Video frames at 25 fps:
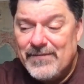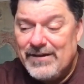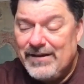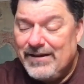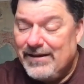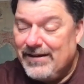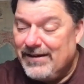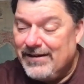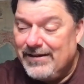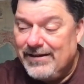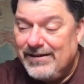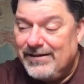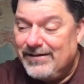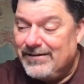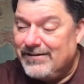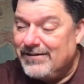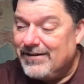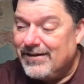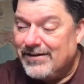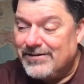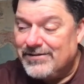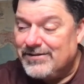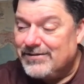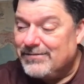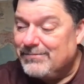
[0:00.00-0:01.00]
And it
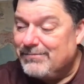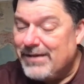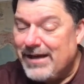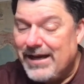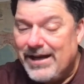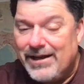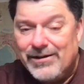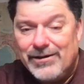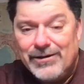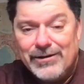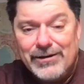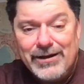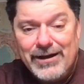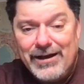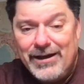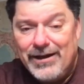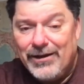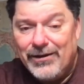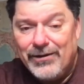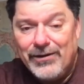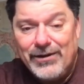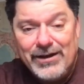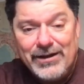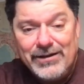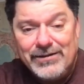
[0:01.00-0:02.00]
doesn't matter
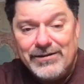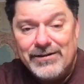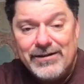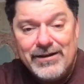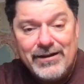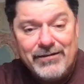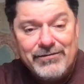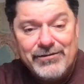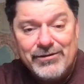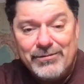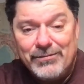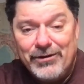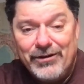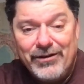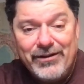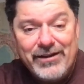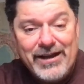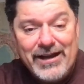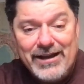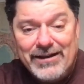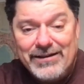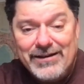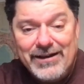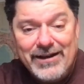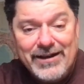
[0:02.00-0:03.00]
how uncomfortable
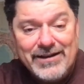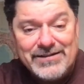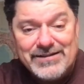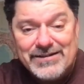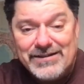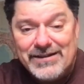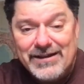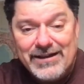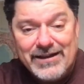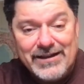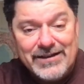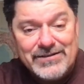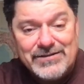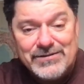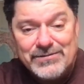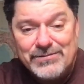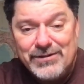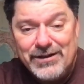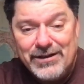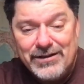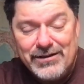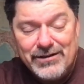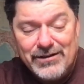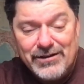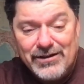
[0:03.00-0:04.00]
that nest gets
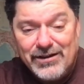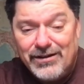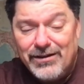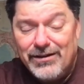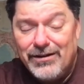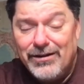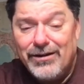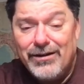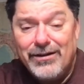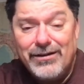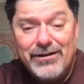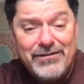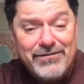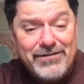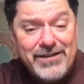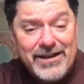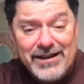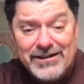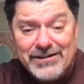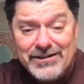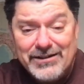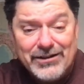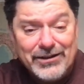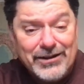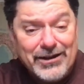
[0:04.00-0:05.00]
with all of
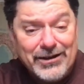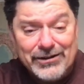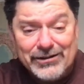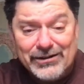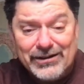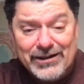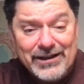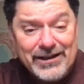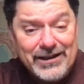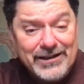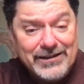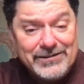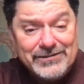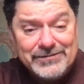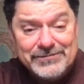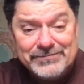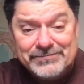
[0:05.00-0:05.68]
that clutter in it.